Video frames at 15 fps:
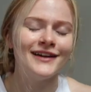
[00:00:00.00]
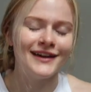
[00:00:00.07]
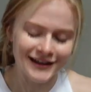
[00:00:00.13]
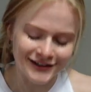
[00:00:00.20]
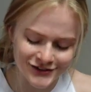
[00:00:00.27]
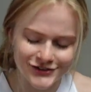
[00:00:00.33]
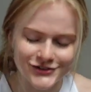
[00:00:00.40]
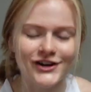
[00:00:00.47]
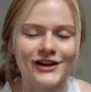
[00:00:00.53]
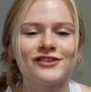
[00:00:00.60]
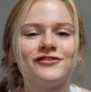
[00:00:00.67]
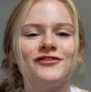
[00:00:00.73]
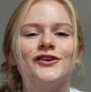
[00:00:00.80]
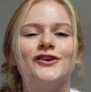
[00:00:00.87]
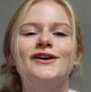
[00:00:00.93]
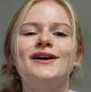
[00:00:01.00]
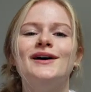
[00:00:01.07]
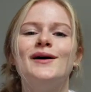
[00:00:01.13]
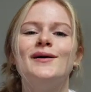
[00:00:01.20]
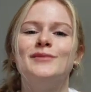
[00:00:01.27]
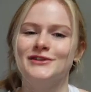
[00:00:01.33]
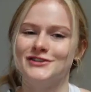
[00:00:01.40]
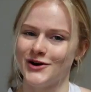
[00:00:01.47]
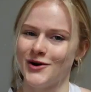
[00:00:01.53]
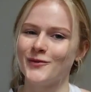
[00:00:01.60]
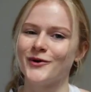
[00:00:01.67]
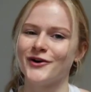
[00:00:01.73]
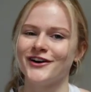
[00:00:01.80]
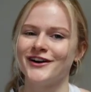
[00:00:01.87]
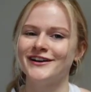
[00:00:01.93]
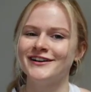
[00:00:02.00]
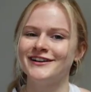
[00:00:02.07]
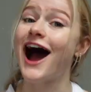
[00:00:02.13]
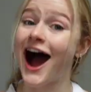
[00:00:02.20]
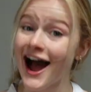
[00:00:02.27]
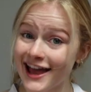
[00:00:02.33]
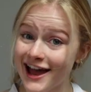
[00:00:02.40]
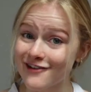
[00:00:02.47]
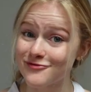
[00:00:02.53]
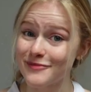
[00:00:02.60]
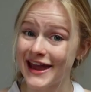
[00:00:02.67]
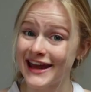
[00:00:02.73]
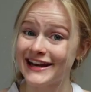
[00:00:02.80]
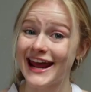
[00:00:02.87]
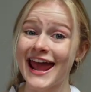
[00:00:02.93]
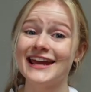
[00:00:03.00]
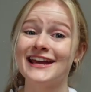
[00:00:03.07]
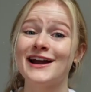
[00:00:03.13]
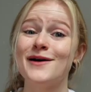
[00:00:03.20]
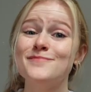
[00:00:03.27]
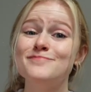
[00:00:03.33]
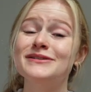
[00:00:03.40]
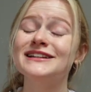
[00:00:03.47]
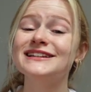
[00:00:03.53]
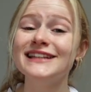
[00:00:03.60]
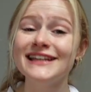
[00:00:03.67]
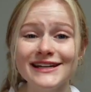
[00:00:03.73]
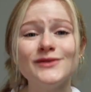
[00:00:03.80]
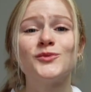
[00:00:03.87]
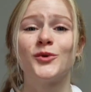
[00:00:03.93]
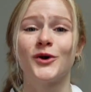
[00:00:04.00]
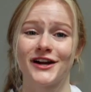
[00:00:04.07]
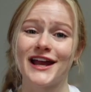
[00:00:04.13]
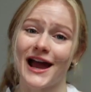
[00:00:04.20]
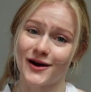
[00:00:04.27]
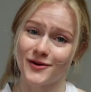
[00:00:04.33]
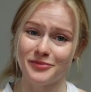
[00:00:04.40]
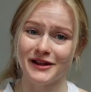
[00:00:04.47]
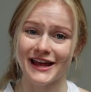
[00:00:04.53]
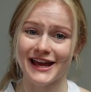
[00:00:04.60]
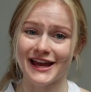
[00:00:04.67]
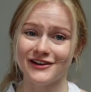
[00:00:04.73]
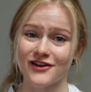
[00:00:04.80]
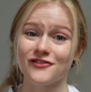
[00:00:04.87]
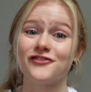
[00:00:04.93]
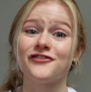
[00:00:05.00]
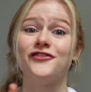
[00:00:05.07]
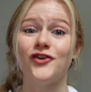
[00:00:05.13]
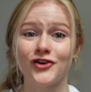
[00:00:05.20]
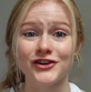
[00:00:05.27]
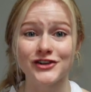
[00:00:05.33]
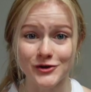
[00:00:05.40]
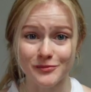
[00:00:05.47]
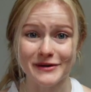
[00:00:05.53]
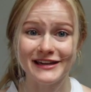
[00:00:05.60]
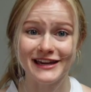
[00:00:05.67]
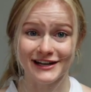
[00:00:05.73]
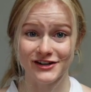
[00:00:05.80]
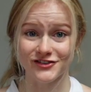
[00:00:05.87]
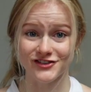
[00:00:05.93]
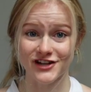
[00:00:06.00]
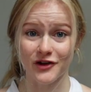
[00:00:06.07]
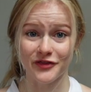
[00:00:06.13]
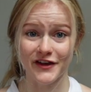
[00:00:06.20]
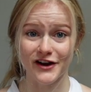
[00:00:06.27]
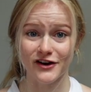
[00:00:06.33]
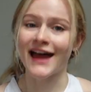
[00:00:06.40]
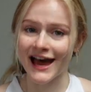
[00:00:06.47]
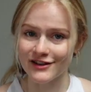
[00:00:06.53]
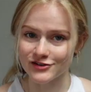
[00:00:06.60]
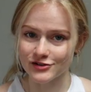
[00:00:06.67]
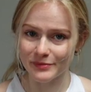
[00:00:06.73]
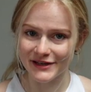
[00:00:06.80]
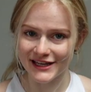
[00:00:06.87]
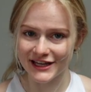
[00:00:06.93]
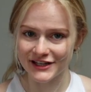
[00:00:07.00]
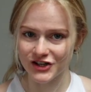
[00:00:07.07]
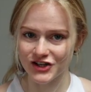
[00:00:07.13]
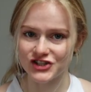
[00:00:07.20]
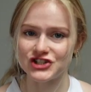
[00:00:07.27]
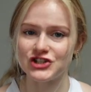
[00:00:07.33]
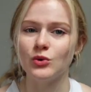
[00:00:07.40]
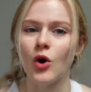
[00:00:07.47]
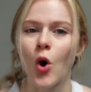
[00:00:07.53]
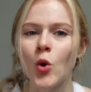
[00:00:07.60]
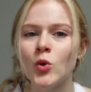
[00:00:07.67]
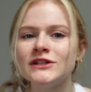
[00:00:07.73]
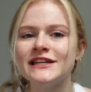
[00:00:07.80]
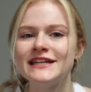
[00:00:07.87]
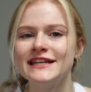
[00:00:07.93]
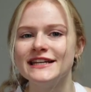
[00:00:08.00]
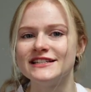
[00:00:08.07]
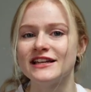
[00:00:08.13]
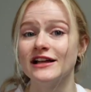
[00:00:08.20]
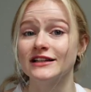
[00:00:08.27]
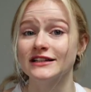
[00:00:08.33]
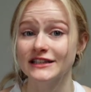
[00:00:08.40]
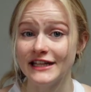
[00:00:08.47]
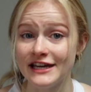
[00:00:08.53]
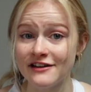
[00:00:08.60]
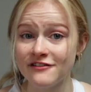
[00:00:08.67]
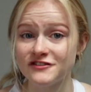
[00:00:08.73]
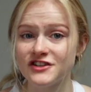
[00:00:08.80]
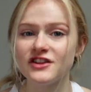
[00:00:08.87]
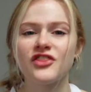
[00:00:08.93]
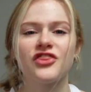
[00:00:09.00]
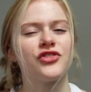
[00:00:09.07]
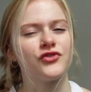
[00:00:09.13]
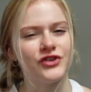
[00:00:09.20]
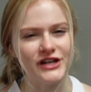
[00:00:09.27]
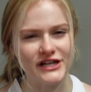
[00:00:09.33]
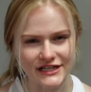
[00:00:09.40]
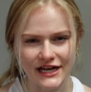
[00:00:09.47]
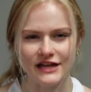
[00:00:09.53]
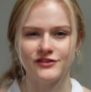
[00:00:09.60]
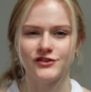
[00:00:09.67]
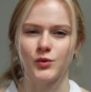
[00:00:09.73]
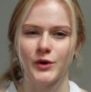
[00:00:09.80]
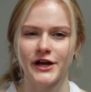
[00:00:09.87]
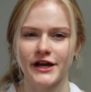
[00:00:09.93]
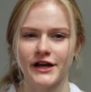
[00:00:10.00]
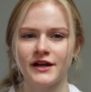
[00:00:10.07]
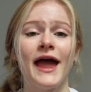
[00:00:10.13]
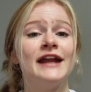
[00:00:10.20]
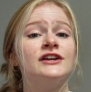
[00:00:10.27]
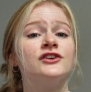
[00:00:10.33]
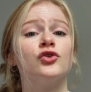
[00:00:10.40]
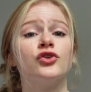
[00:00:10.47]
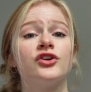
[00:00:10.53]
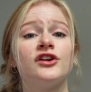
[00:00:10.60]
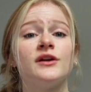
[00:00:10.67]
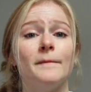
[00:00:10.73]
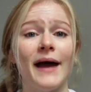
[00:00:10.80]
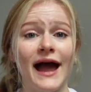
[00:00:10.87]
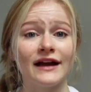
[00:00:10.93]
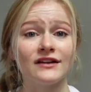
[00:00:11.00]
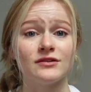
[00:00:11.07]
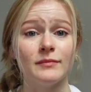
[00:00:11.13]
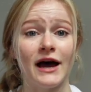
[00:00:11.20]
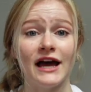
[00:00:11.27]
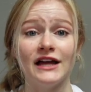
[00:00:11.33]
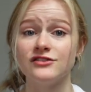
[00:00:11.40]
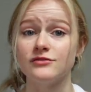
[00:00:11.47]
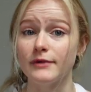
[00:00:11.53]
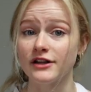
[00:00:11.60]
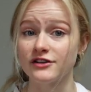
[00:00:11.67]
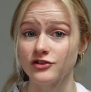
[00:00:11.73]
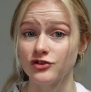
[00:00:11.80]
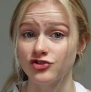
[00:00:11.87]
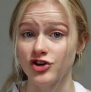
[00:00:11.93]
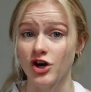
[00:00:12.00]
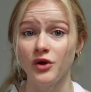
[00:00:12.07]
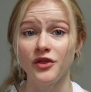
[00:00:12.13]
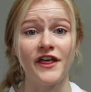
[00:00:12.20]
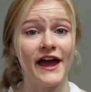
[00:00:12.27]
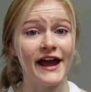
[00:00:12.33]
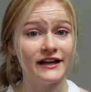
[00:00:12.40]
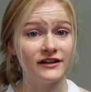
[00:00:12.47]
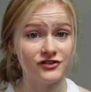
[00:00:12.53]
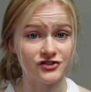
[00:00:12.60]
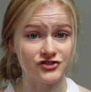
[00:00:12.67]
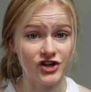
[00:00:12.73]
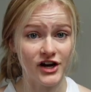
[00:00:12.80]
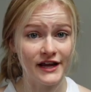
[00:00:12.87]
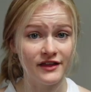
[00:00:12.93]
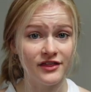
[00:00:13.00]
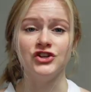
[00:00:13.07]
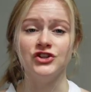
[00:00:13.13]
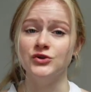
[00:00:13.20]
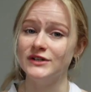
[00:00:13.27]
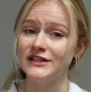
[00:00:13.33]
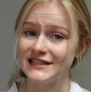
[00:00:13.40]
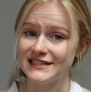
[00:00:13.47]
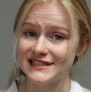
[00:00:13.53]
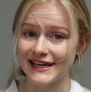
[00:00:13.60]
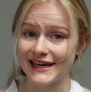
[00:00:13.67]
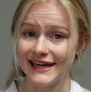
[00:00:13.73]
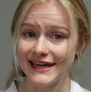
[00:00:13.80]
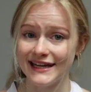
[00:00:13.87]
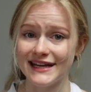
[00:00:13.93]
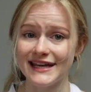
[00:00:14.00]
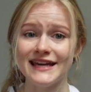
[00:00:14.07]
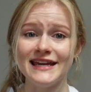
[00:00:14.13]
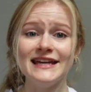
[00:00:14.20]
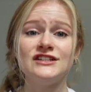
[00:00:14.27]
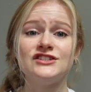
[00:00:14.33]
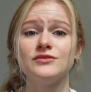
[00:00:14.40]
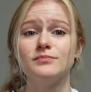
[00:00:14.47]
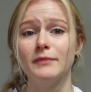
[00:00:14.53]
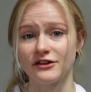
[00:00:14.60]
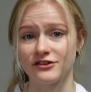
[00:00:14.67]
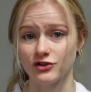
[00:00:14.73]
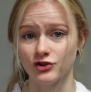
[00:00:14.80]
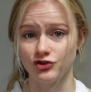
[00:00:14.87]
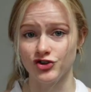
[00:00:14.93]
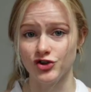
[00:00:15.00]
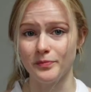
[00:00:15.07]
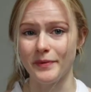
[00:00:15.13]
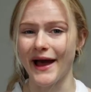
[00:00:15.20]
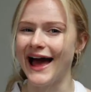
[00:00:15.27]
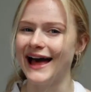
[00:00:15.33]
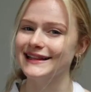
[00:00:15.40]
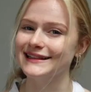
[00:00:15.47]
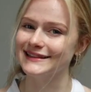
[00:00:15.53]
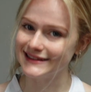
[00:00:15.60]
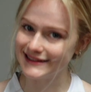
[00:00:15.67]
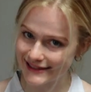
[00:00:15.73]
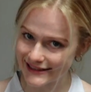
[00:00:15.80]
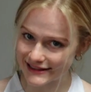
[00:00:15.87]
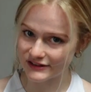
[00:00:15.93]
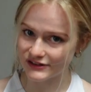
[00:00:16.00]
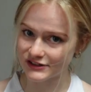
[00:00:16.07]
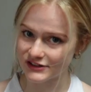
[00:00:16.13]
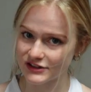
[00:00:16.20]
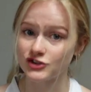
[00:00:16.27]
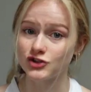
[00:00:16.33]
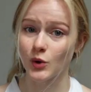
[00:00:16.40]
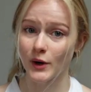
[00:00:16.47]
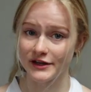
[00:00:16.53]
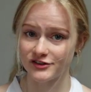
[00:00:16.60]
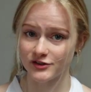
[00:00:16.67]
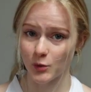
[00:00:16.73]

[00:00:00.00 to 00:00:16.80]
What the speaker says: it's stressful, but don't worry, I have made a complete workout plan for you beginners out there. As a beginner, you only need to lift 3 days a week. And in order to maximize muscle growth and strength, you need to hit each muscle group at least twice a